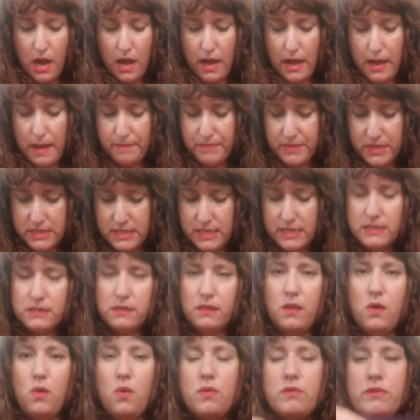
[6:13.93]
Um, this is
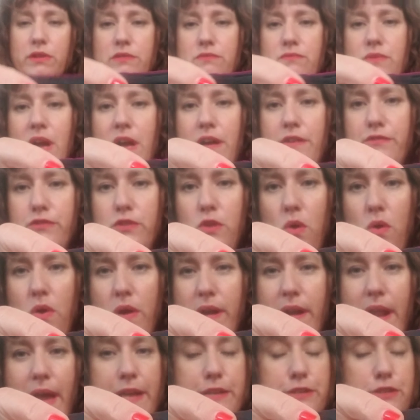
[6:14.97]
Lauren Ralph
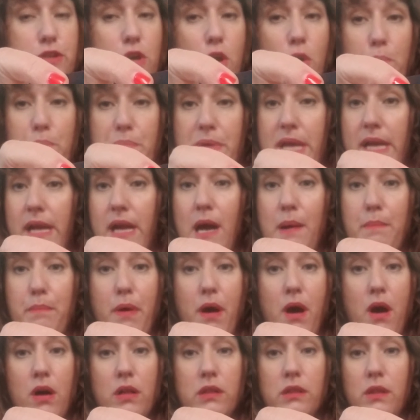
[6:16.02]
Lauren. I don't pick up
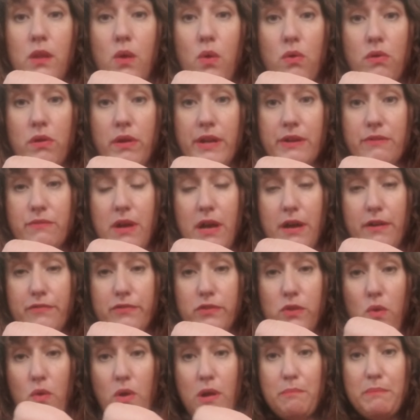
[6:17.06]
all Lauren Ralph
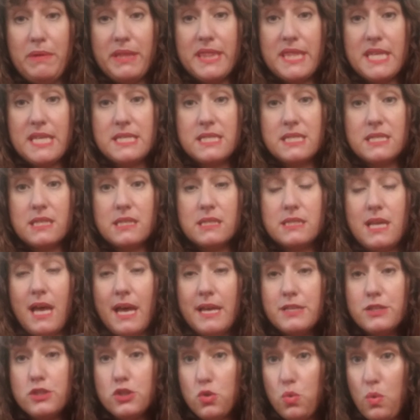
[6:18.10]
Lauren, but this is a
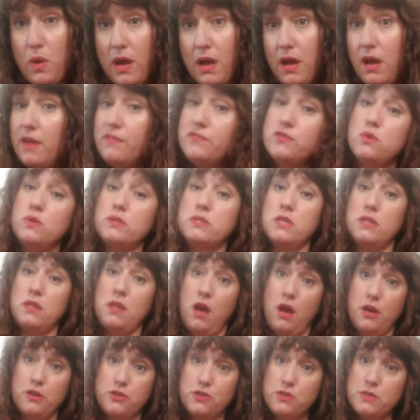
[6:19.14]
size 12, so it's a
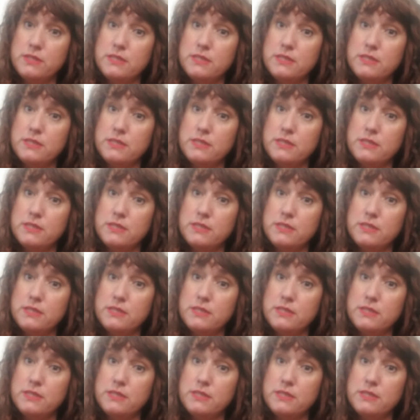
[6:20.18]
larger